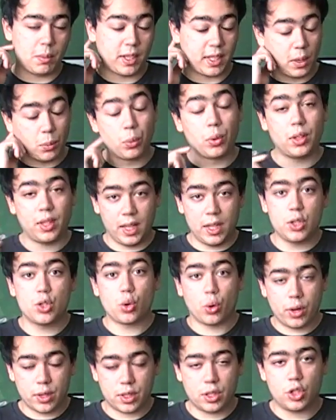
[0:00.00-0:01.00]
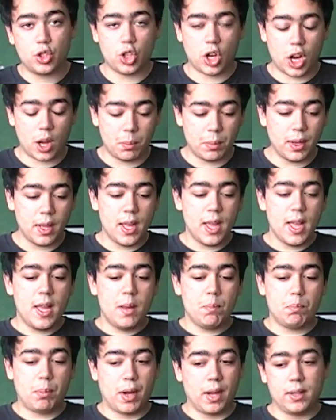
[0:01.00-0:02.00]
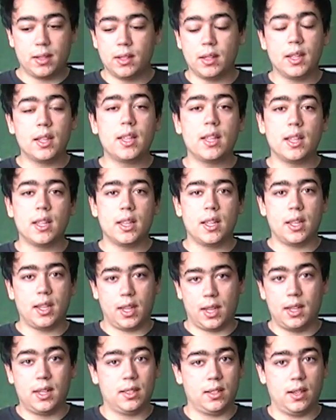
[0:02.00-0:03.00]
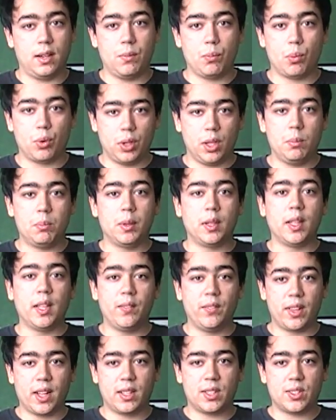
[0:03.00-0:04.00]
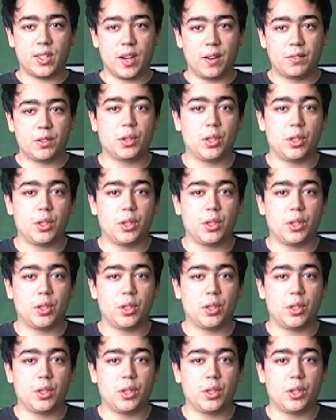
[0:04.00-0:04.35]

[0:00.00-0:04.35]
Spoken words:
Like, he really enjoys the job, but he doesn't really believe in that stuff.